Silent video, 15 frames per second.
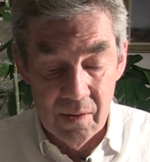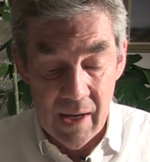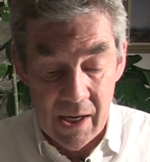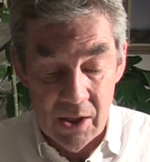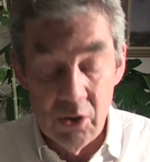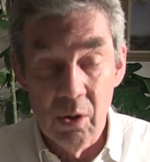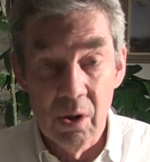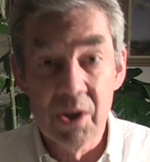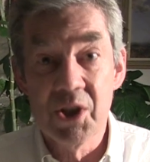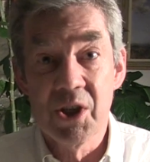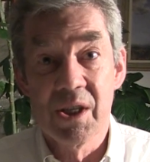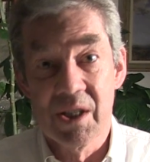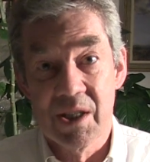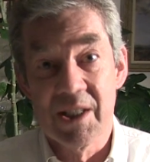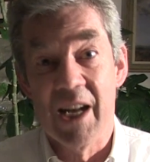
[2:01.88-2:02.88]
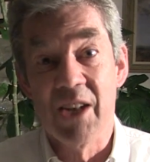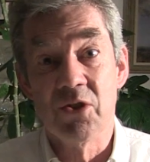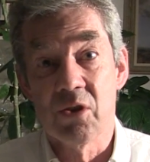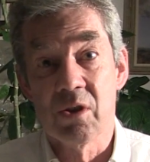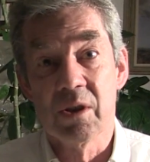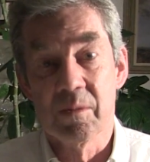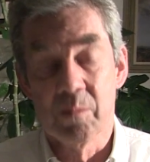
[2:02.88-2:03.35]
ideology is
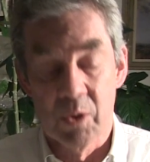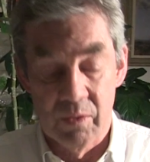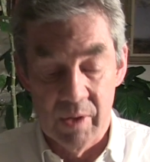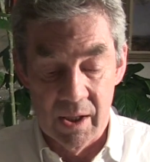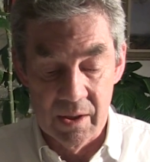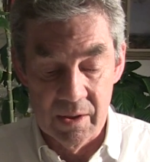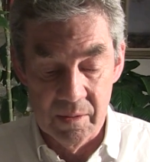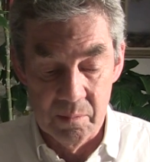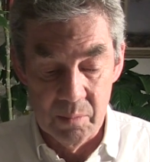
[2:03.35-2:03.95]
central in morality